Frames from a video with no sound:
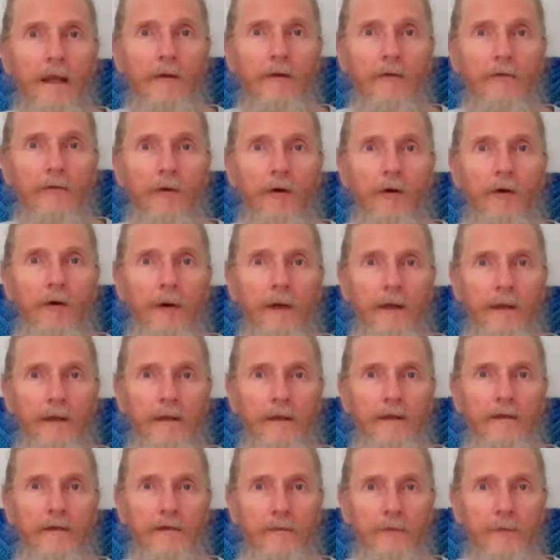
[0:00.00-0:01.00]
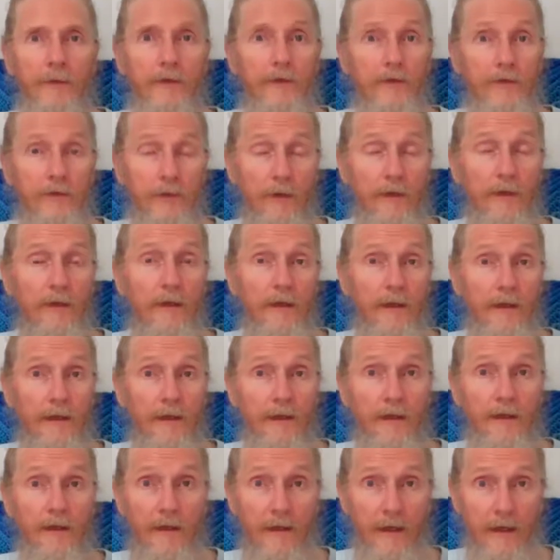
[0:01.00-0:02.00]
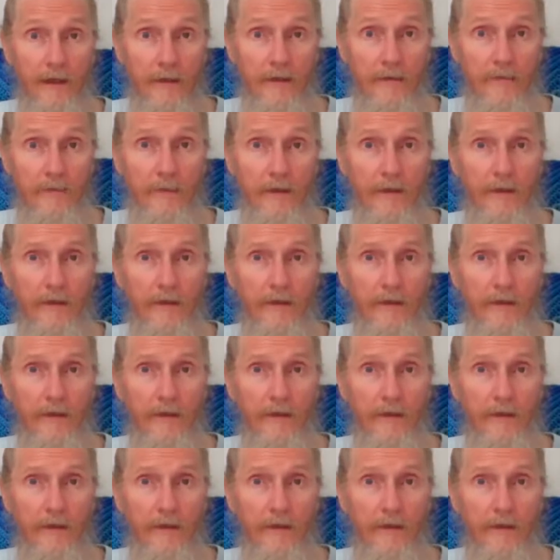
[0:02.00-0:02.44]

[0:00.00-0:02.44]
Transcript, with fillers: growing in spiritual enlightenment.